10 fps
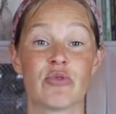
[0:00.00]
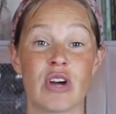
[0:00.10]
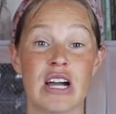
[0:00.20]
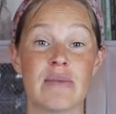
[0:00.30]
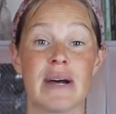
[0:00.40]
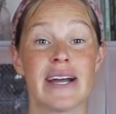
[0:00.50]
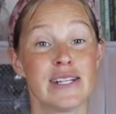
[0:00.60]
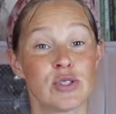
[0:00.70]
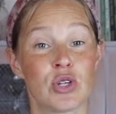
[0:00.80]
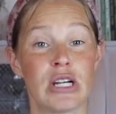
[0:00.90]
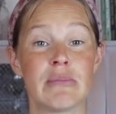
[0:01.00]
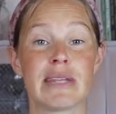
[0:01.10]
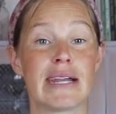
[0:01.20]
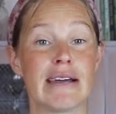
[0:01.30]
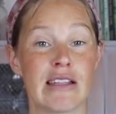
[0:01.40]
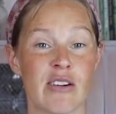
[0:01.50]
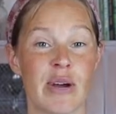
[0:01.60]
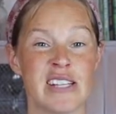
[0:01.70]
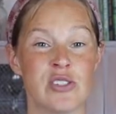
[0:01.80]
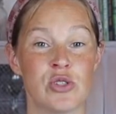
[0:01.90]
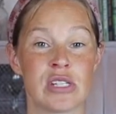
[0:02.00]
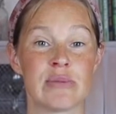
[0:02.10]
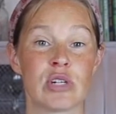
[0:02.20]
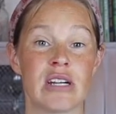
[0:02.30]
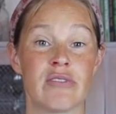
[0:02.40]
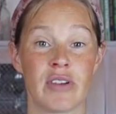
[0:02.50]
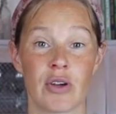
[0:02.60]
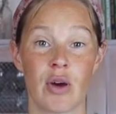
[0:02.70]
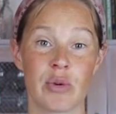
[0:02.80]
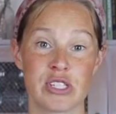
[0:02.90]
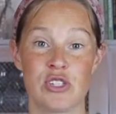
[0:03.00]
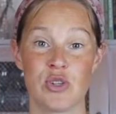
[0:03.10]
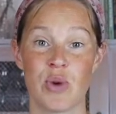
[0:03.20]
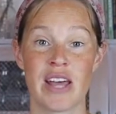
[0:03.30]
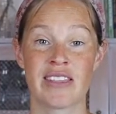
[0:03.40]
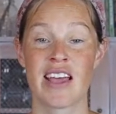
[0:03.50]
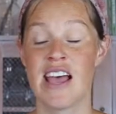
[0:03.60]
from ice cream that I otherwise usually am trying to figure out what to do with.